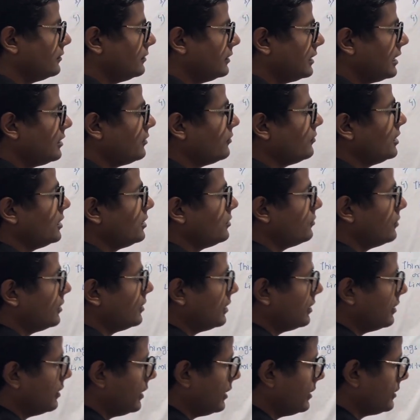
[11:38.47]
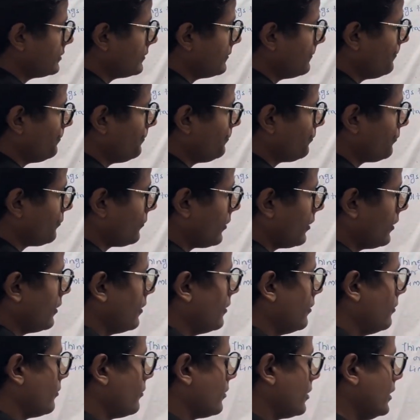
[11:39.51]
Then you need to analyze,
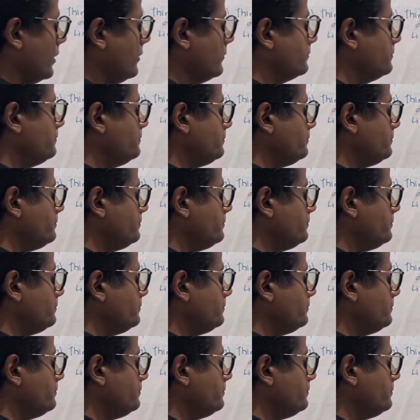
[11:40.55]
okay?